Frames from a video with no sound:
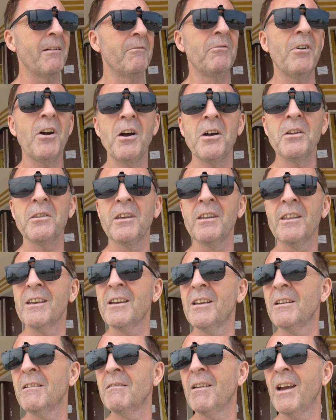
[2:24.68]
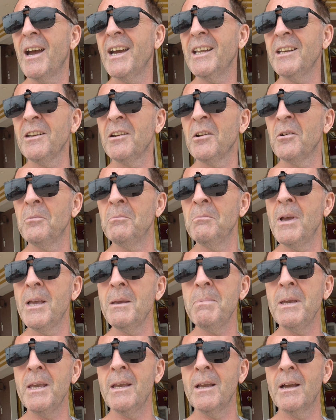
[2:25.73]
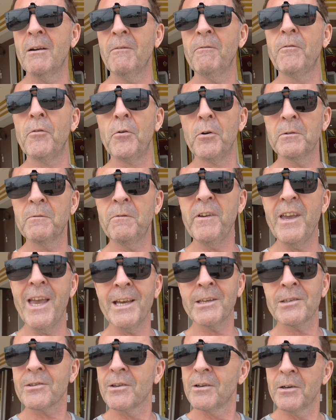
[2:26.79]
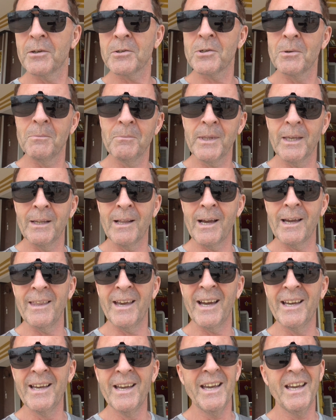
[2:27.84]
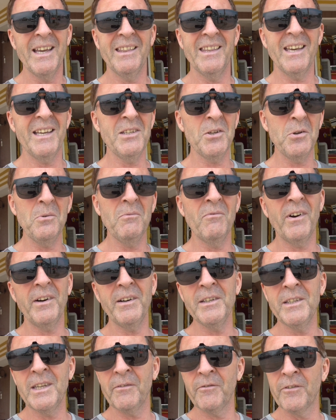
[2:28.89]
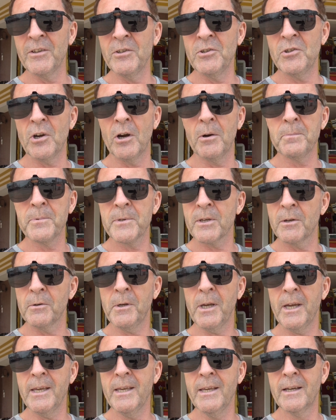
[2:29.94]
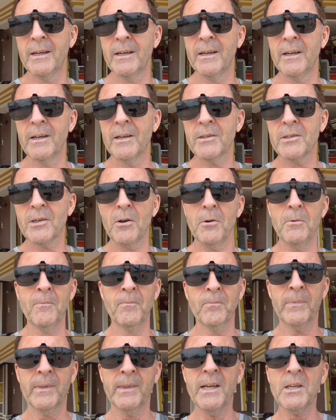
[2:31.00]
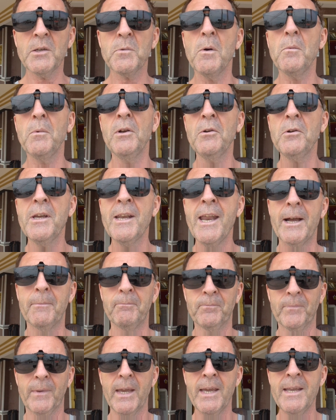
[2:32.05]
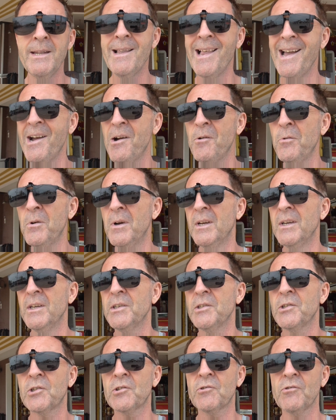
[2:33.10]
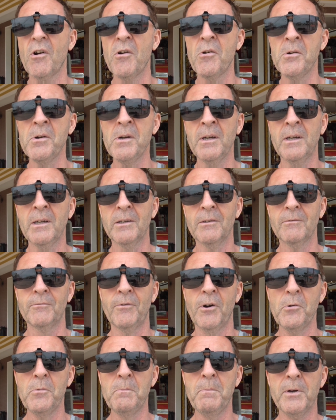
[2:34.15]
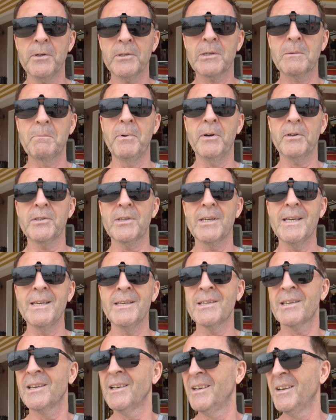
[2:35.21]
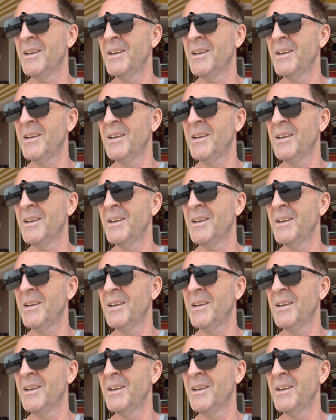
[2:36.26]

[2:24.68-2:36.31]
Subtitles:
rather than, I don't know, maybe a Ford Fiesta or something like that. They do very different jobs, okay? So that's what we're looking at in Laos. Strong, robust buses